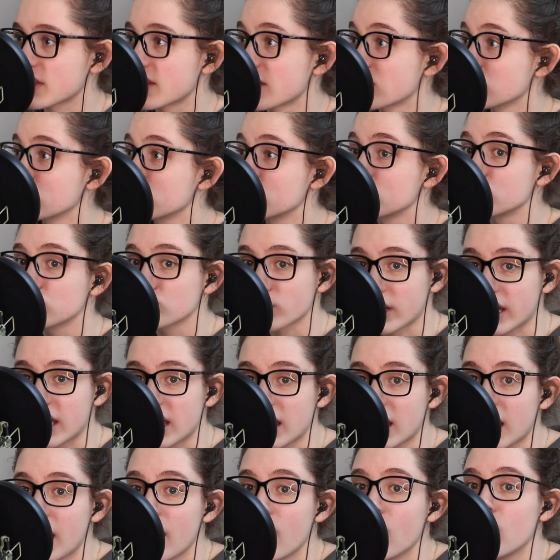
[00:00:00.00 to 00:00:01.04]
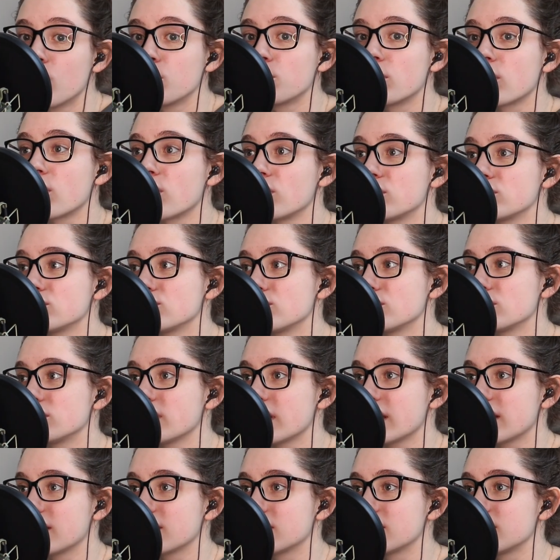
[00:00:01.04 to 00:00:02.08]
That's great. But also,
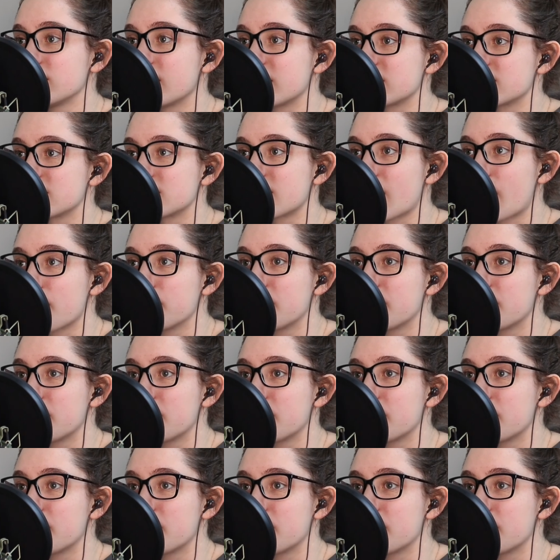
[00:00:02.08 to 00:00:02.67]
like, let's not